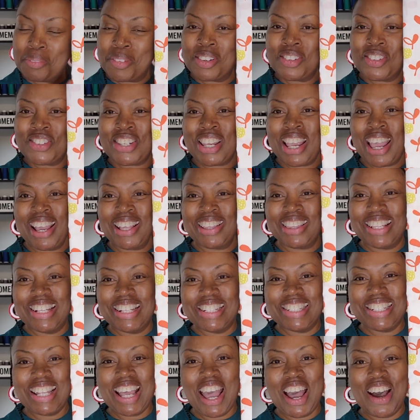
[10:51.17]
Check
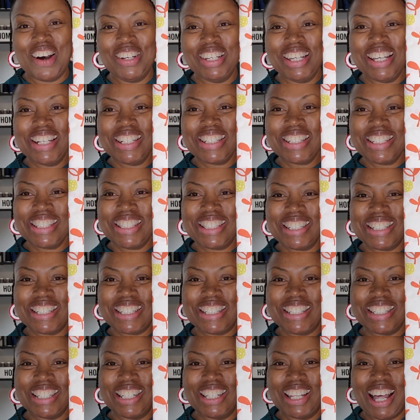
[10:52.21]
this out. Isn't
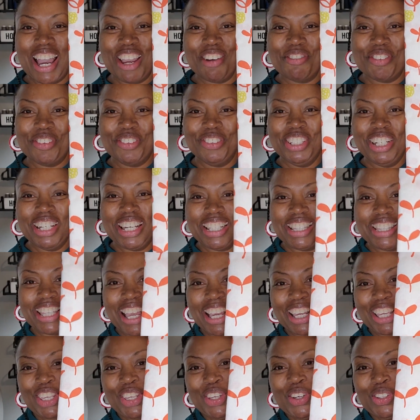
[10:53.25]
this delightful? Look at
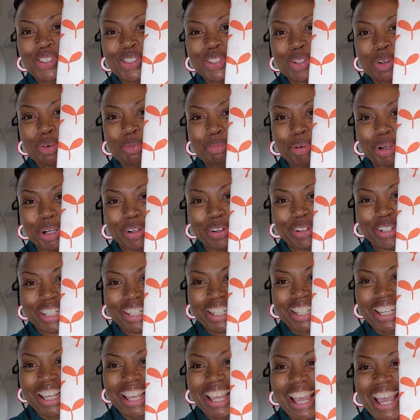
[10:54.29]
that cute little
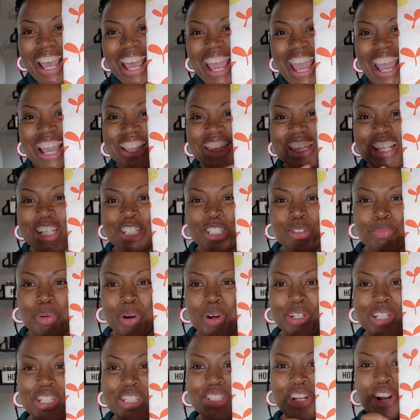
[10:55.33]
birdie. And these
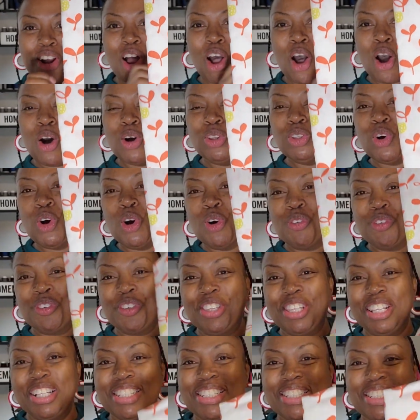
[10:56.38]
birdies are all over
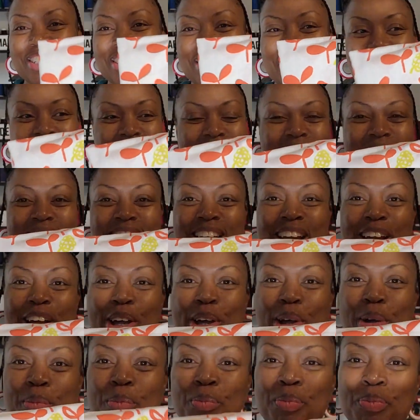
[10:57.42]
this. This is,
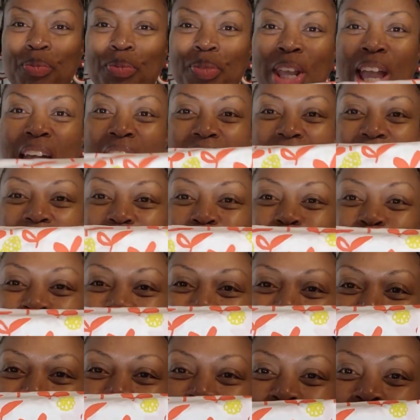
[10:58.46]
I have a
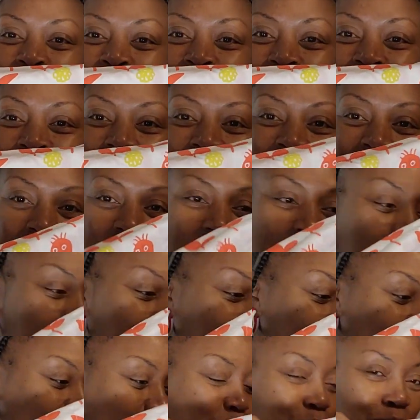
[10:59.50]
full sheet in
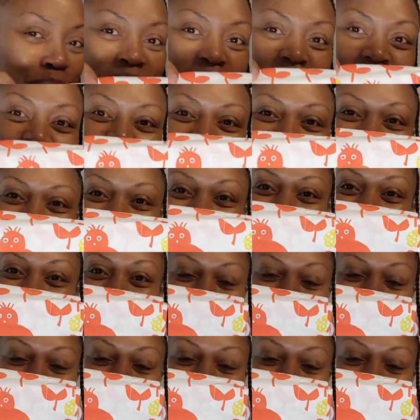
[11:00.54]
this, but this is just the